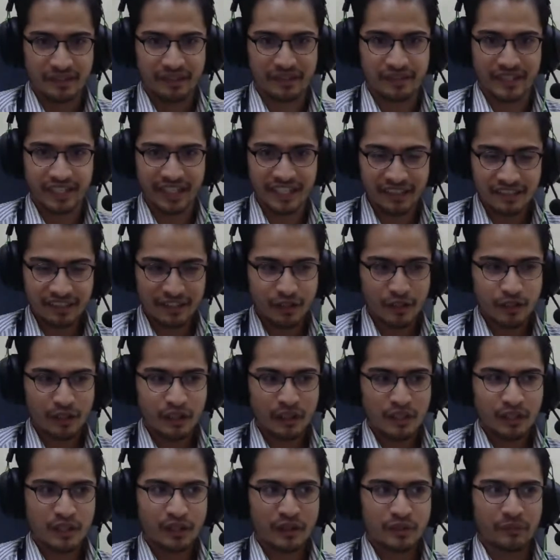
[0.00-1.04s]
right?
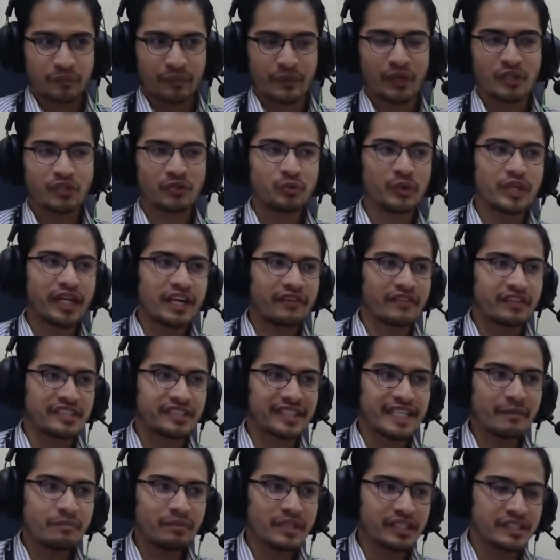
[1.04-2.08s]
Because we have
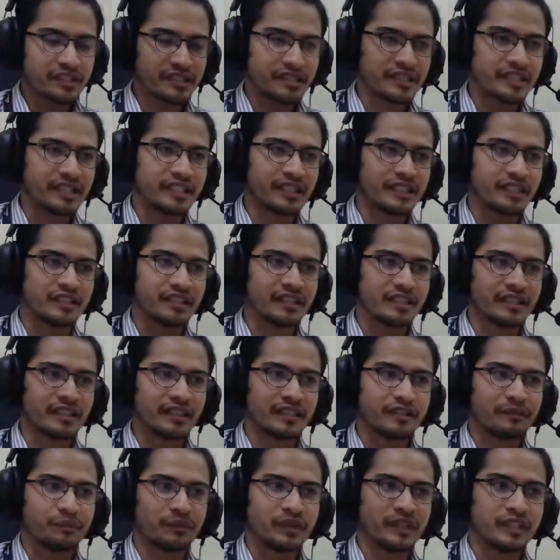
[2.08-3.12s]
established
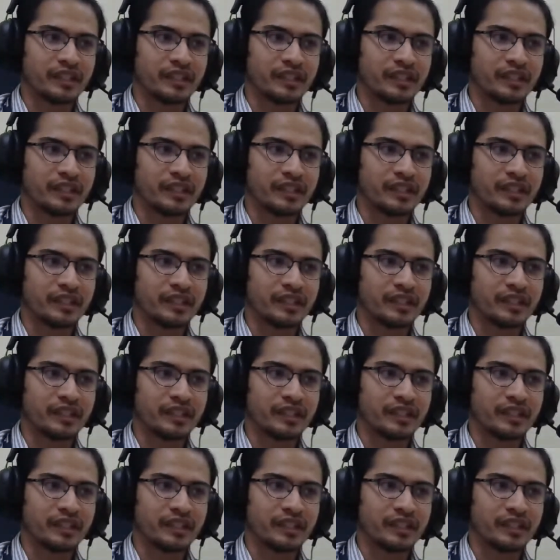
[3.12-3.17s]
the